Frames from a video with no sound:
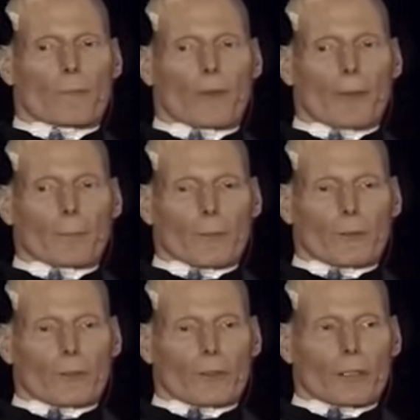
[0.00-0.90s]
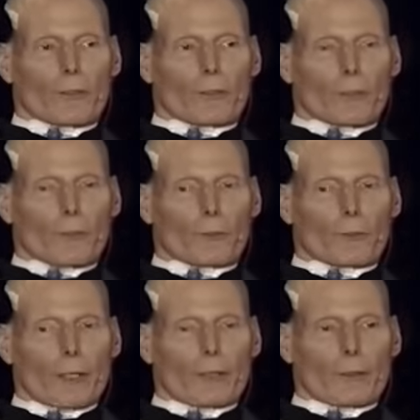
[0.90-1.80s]
That person has to go
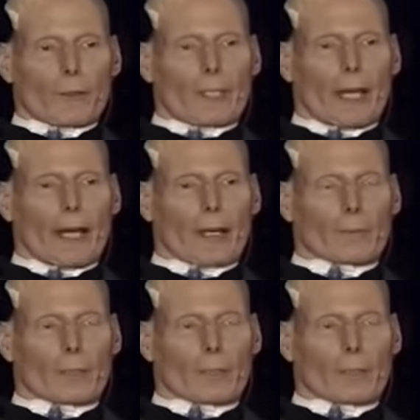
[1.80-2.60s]
straight to rehab.